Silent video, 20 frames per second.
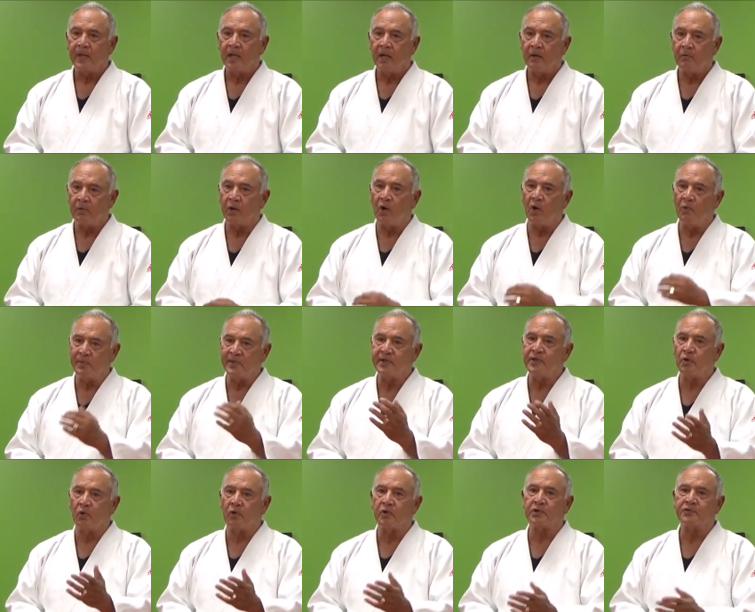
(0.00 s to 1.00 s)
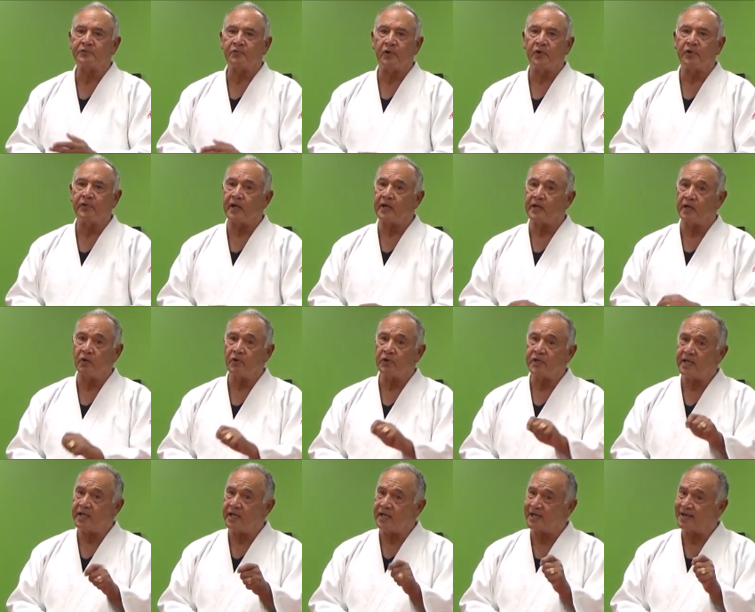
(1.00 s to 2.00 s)
It will open doors for you that no
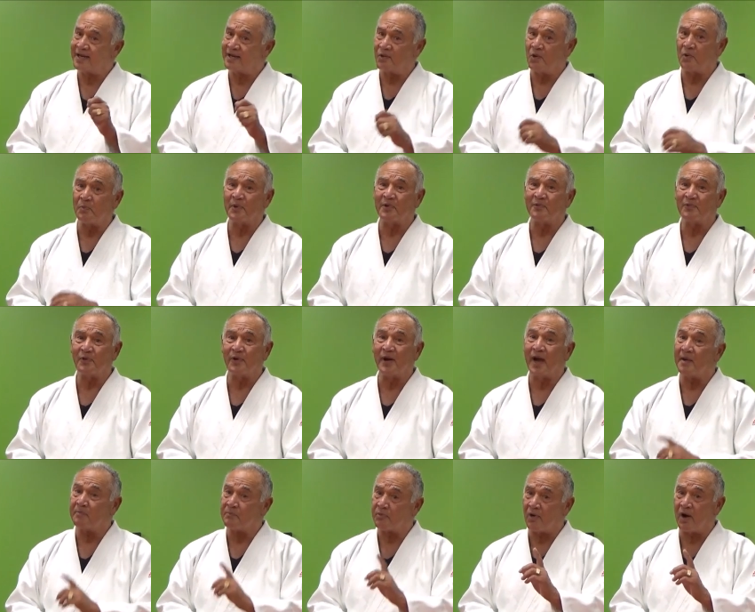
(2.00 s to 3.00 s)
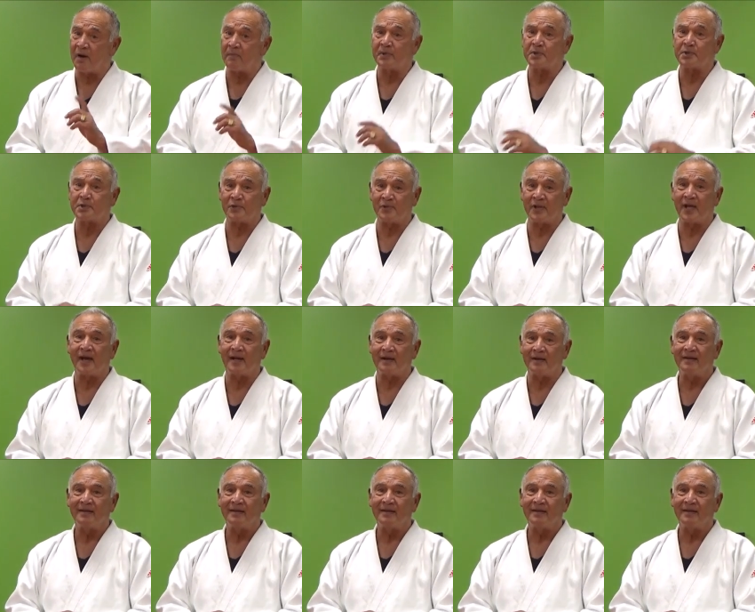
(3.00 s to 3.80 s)
key can open for you. I promise you that.